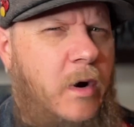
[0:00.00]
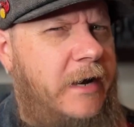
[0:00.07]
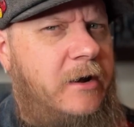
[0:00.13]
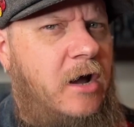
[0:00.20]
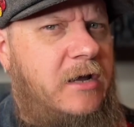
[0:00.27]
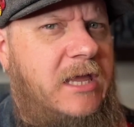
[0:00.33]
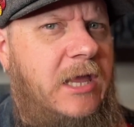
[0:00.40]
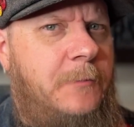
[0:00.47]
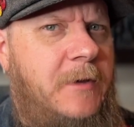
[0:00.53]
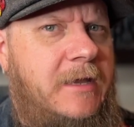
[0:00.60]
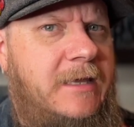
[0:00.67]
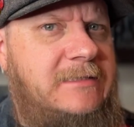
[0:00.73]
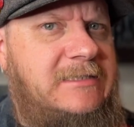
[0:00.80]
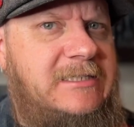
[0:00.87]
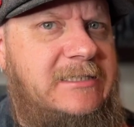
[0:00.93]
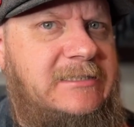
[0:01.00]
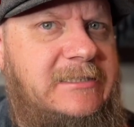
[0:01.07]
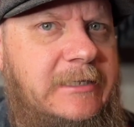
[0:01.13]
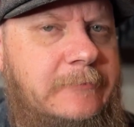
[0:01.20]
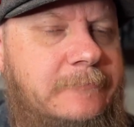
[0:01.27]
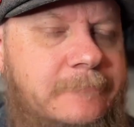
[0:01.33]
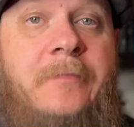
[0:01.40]
not keep it
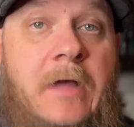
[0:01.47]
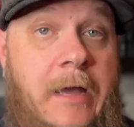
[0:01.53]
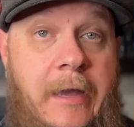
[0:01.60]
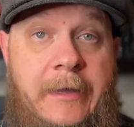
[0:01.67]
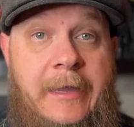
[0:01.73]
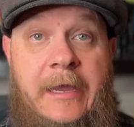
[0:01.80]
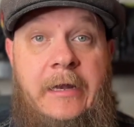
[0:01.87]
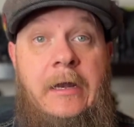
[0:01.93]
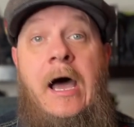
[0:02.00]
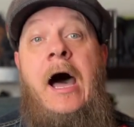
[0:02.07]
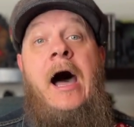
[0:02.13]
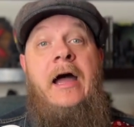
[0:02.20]
consistent? Again, I